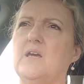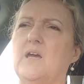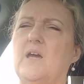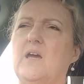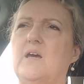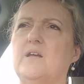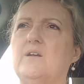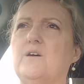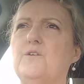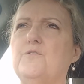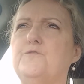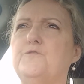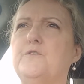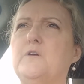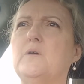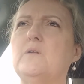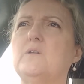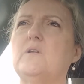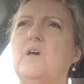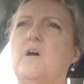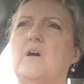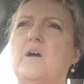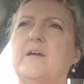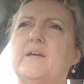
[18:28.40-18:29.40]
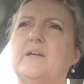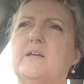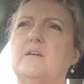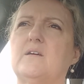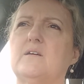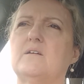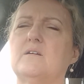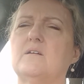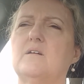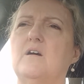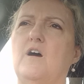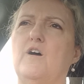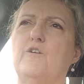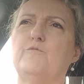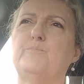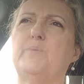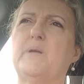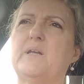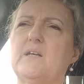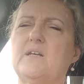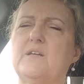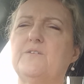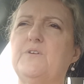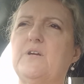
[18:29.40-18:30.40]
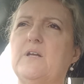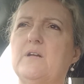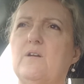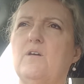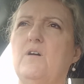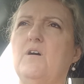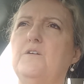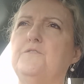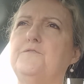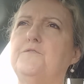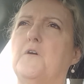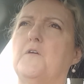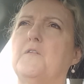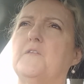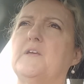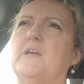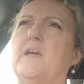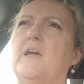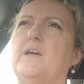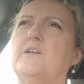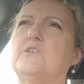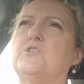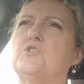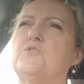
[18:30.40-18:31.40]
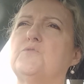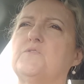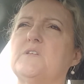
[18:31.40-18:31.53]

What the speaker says: And I feel like I've been living life on the edge